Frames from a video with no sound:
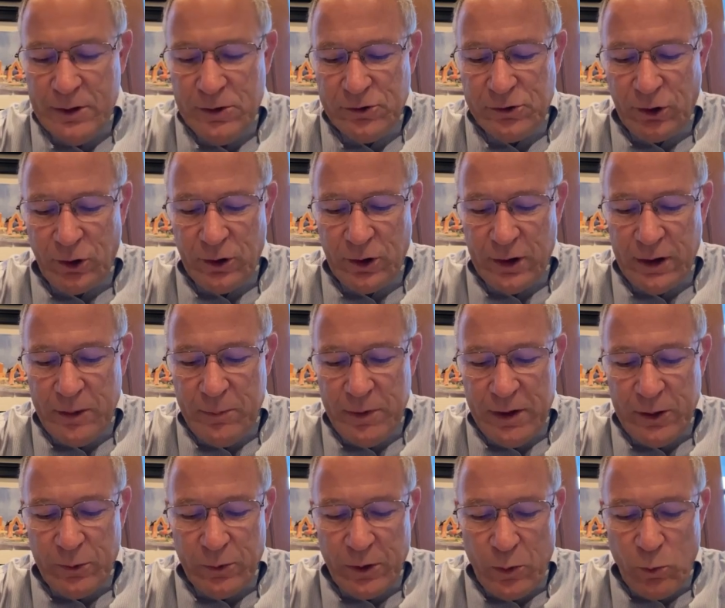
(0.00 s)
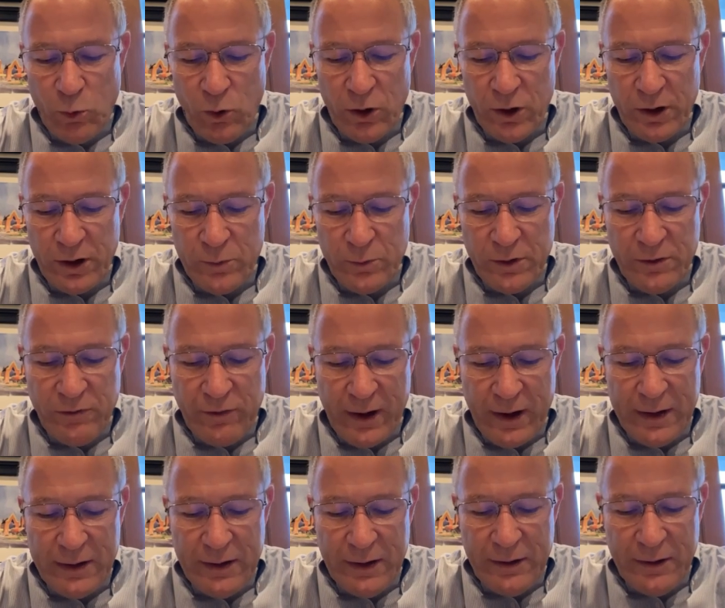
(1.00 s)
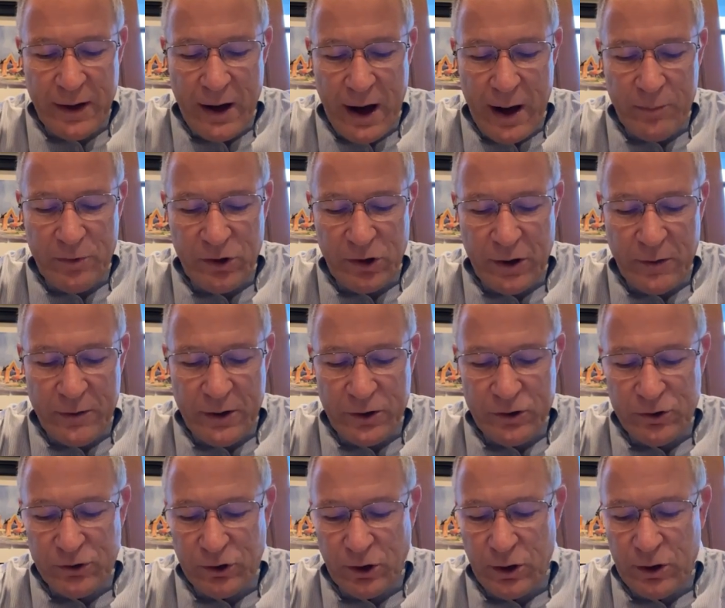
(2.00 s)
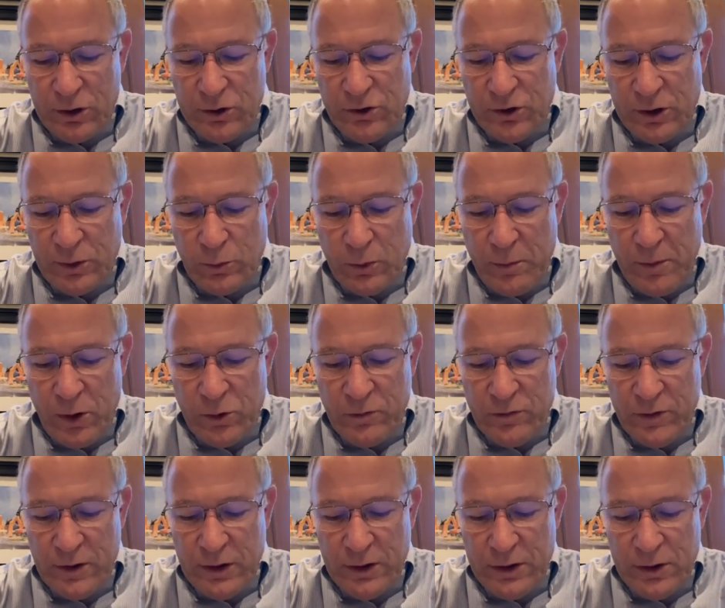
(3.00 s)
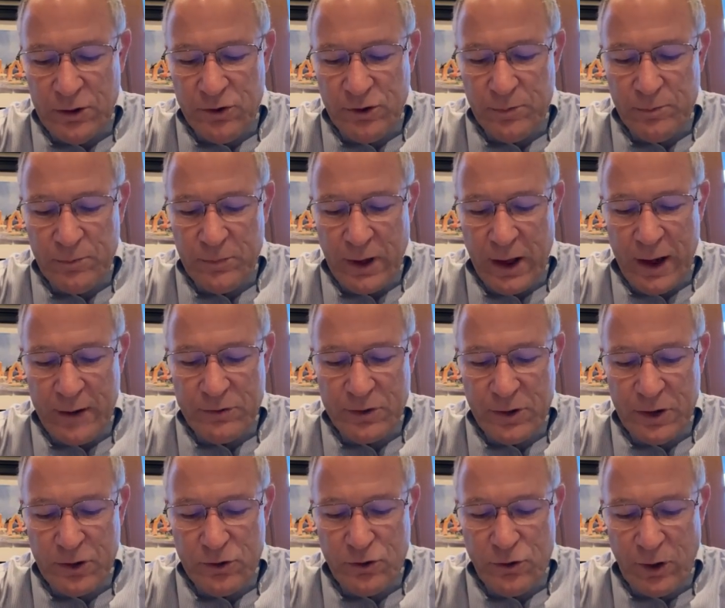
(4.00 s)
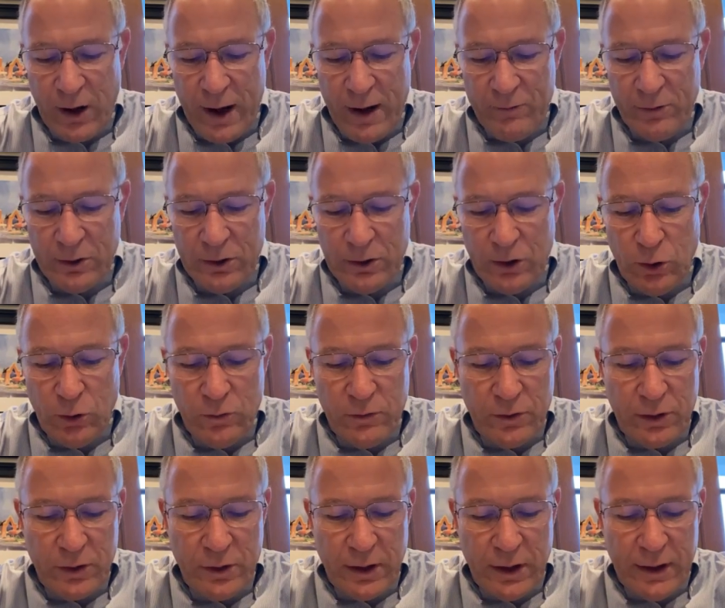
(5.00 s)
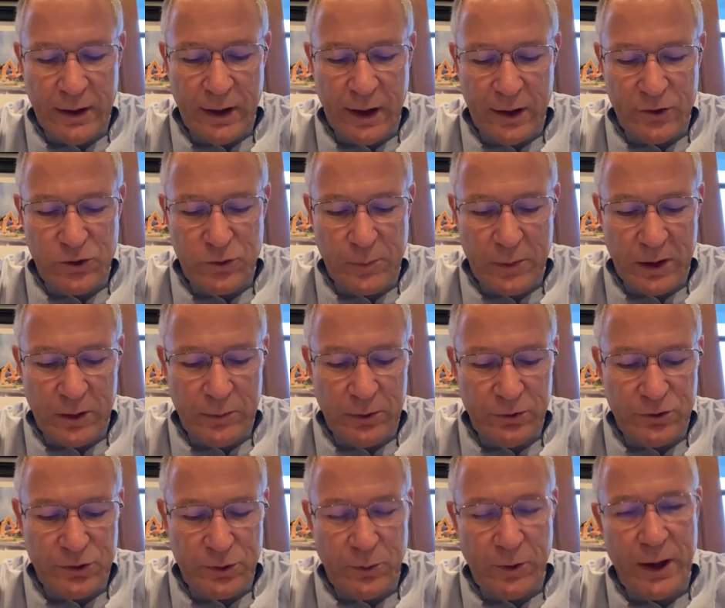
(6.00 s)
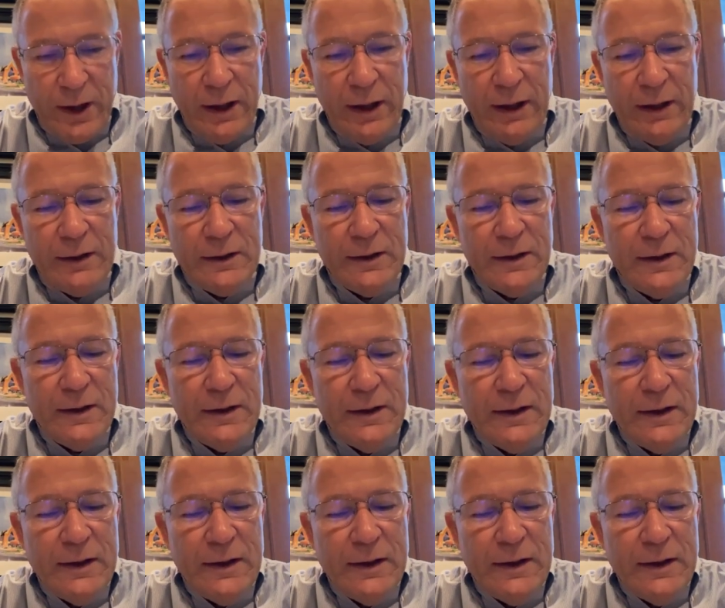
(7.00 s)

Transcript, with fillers: Certainly, being rewarded with finding the object of their search in a remote village after their travel over inhospitable terrain,